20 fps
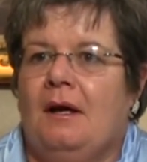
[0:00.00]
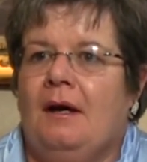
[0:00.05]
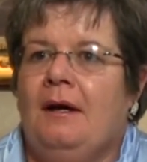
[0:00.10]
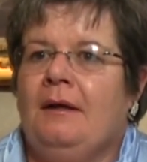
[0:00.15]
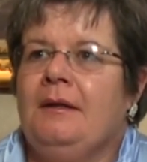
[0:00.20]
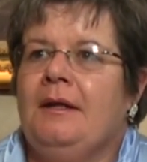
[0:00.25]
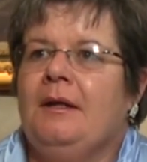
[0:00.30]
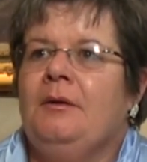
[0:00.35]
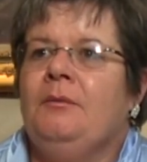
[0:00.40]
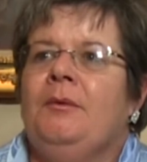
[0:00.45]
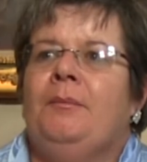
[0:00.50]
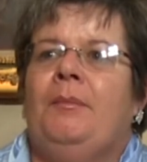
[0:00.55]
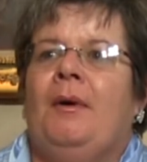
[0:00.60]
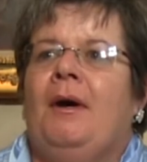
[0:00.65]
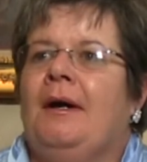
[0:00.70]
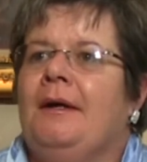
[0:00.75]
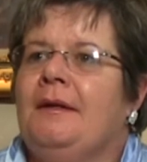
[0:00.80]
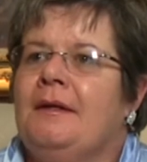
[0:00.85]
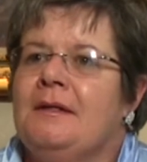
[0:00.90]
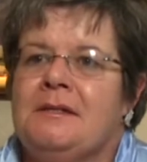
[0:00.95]
And we
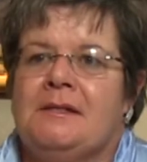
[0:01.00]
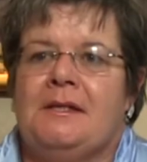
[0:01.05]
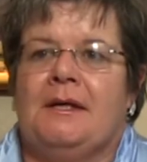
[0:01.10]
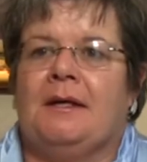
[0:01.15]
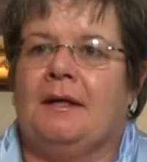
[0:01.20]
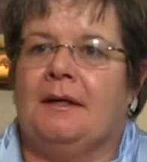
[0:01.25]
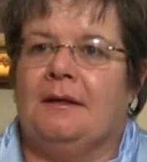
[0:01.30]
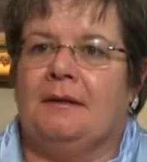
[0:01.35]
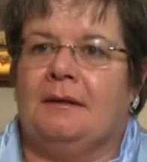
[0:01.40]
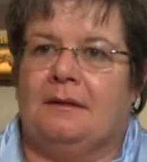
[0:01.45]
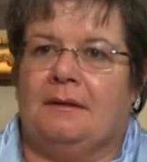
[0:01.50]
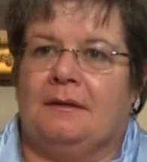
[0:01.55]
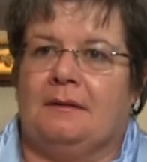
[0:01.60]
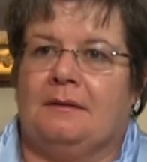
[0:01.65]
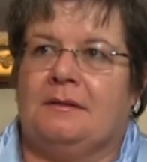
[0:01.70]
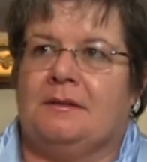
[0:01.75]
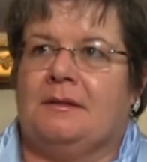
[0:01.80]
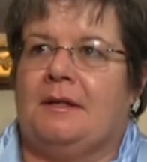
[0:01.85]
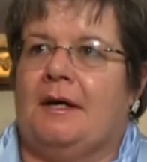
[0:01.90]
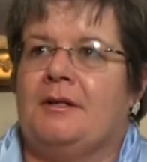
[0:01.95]
buy the second
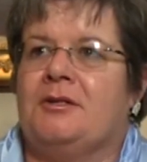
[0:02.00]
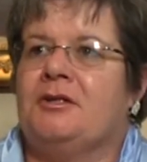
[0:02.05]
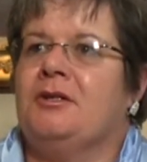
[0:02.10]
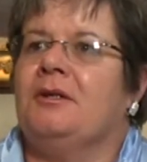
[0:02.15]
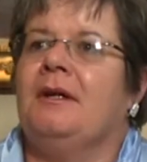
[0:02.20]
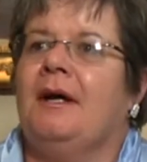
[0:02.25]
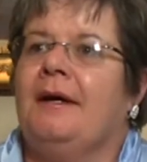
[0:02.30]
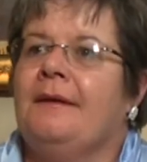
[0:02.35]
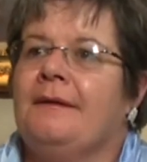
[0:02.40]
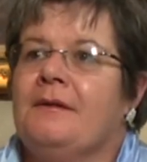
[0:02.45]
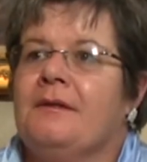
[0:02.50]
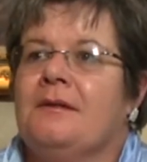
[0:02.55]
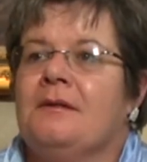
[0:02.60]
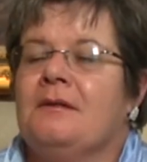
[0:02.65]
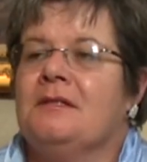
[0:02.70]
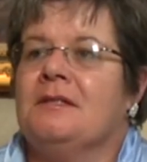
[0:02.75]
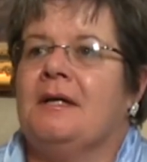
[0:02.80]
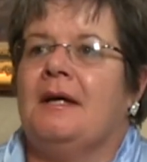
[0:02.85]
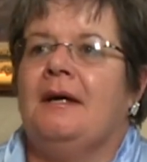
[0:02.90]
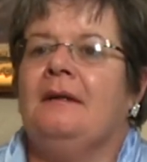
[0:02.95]
station and the
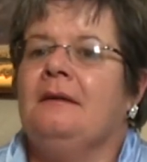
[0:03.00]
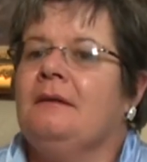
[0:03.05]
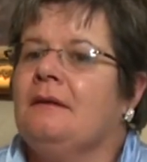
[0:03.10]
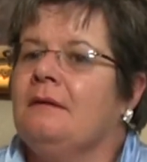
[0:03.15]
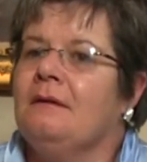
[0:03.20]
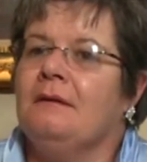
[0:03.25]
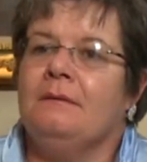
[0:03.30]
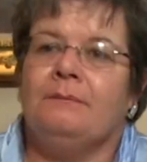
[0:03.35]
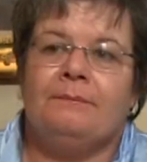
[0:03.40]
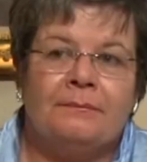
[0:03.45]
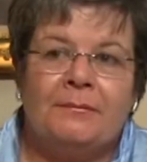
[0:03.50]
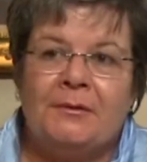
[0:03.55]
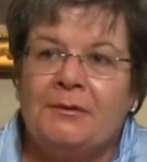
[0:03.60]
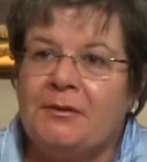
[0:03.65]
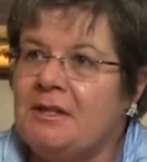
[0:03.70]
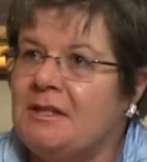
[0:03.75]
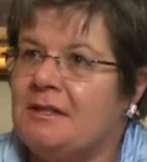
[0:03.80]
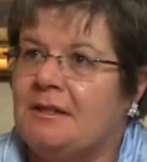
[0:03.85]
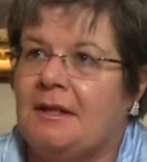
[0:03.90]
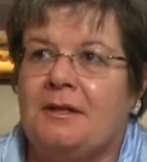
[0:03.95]
third. So until
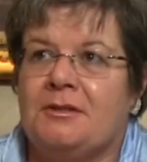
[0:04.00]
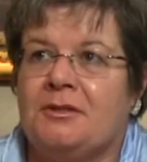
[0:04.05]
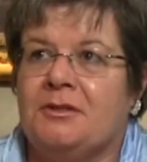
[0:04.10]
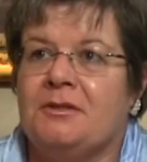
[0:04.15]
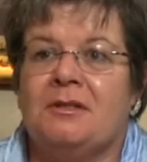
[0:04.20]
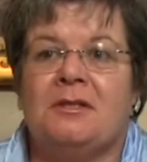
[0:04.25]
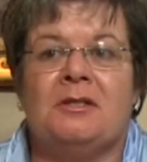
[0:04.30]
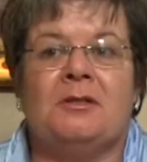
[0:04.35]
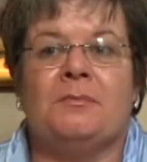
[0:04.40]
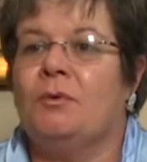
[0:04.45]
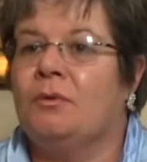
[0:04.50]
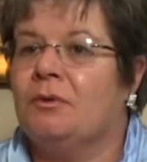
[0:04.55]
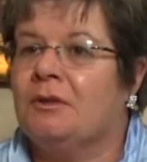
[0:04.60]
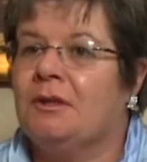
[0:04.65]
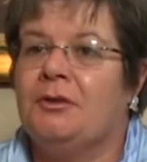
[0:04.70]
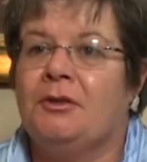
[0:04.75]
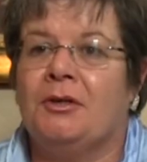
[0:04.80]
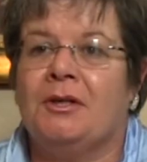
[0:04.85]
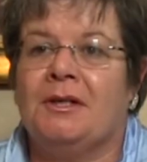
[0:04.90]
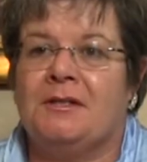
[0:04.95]
three stations is
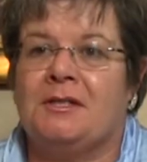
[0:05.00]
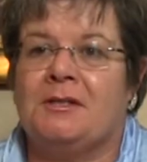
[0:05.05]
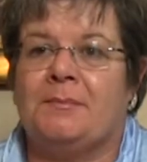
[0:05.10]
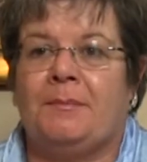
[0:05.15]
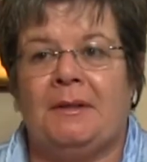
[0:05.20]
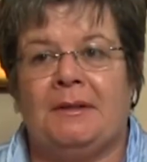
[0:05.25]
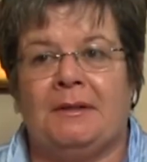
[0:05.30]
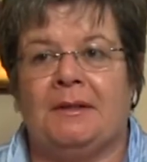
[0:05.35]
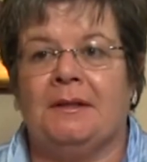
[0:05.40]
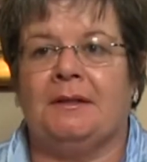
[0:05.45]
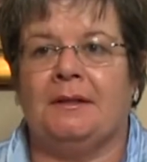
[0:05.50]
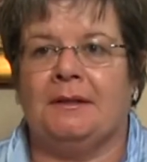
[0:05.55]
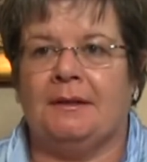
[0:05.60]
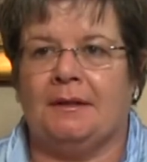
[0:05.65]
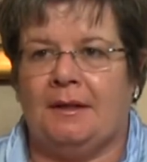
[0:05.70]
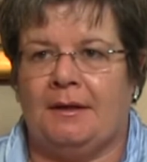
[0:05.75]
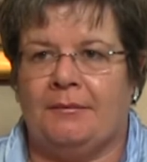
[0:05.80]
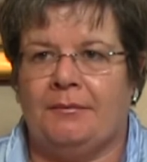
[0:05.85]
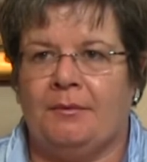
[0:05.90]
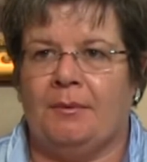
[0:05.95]
bought and you can split it
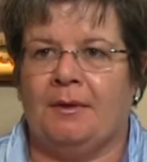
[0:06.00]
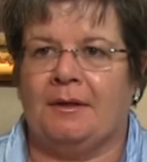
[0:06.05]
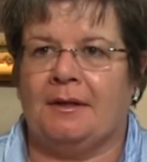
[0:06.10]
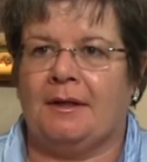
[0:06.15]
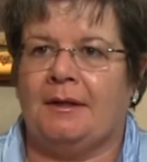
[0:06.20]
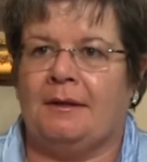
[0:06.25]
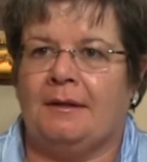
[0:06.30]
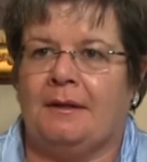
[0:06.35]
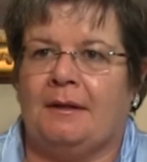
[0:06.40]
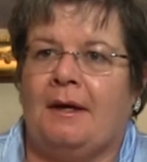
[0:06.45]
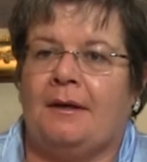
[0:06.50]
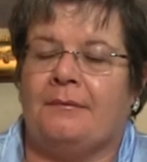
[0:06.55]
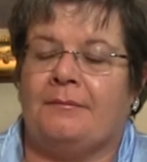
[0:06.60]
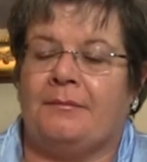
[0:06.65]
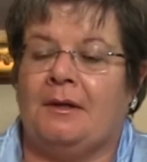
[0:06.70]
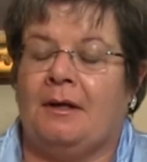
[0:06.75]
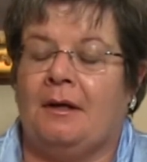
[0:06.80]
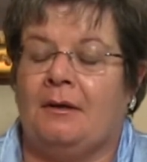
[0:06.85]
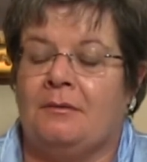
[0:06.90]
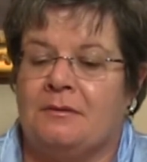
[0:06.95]
and everyone can
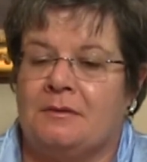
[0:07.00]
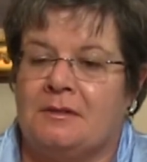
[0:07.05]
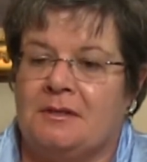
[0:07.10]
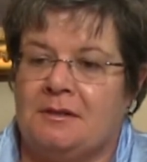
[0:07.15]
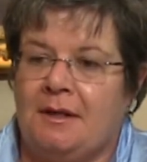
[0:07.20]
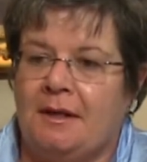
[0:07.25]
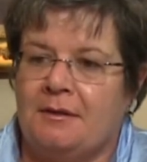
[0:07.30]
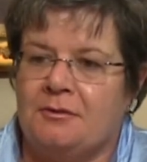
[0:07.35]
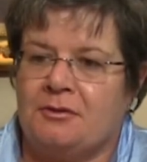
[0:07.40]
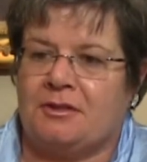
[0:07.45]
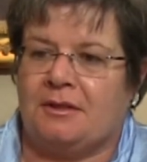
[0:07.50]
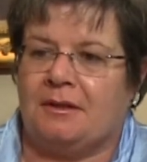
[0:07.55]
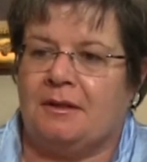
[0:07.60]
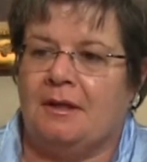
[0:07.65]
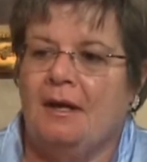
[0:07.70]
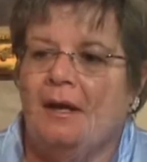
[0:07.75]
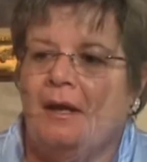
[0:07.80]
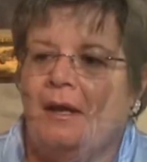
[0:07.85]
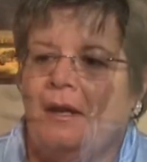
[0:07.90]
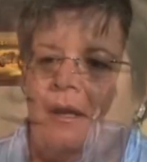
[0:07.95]
have their own station.
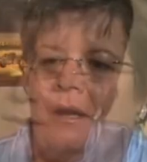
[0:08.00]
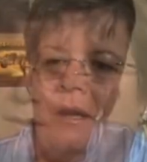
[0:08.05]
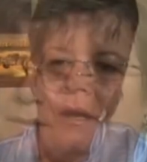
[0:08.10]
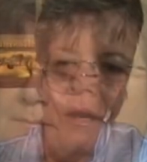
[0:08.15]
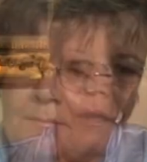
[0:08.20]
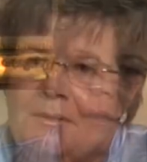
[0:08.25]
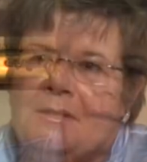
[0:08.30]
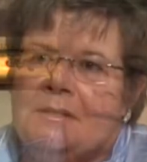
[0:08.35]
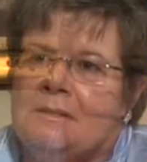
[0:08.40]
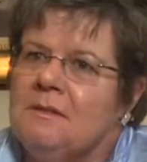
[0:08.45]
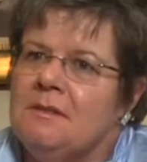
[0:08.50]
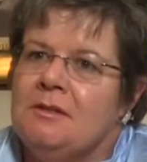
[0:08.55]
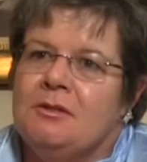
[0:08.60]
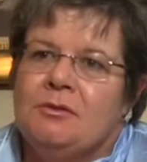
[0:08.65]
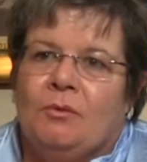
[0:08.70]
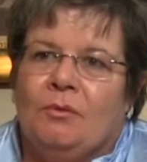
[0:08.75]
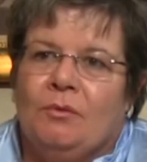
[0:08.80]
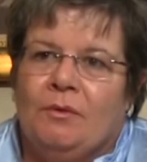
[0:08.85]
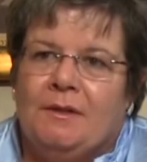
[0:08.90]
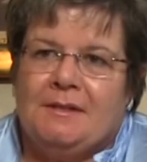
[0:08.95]
Business
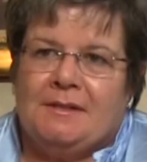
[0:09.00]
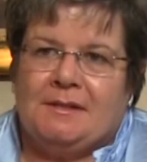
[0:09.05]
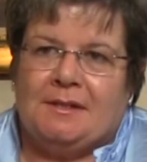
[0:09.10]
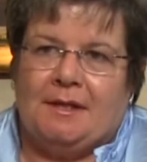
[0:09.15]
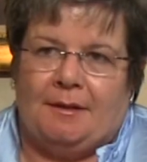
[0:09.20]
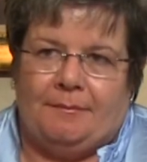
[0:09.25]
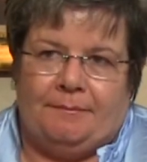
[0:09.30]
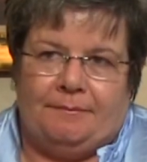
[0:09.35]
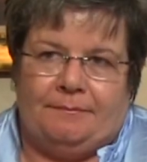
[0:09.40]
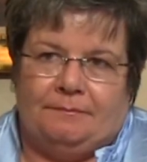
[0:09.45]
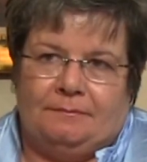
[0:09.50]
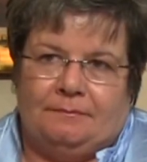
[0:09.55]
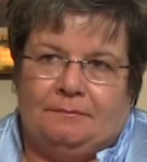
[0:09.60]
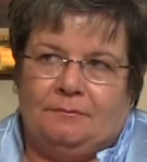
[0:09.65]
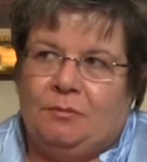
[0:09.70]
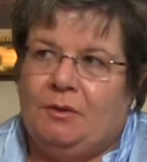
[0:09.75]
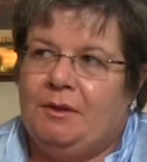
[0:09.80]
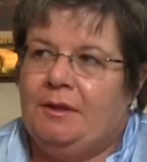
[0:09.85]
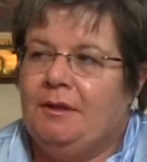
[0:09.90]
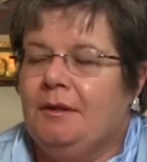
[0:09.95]
is all the same.
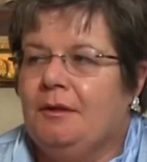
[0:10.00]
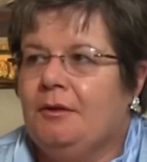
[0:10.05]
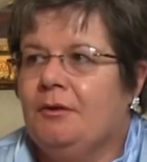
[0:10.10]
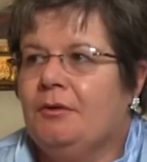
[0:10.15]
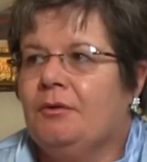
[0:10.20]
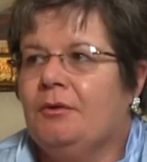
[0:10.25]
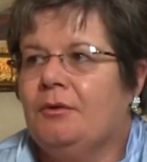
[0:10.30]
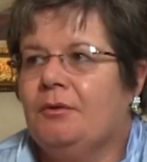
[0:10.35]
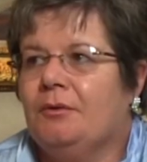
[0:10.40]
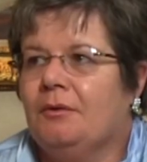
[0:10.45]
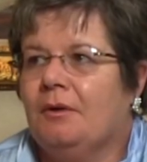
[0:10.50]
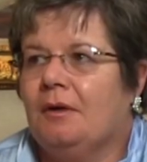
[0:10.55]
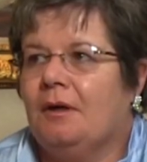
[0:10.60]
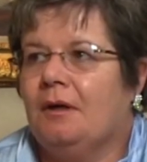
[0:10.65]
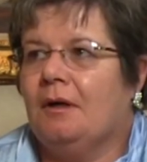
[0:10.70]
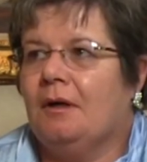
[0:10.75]
Whether you're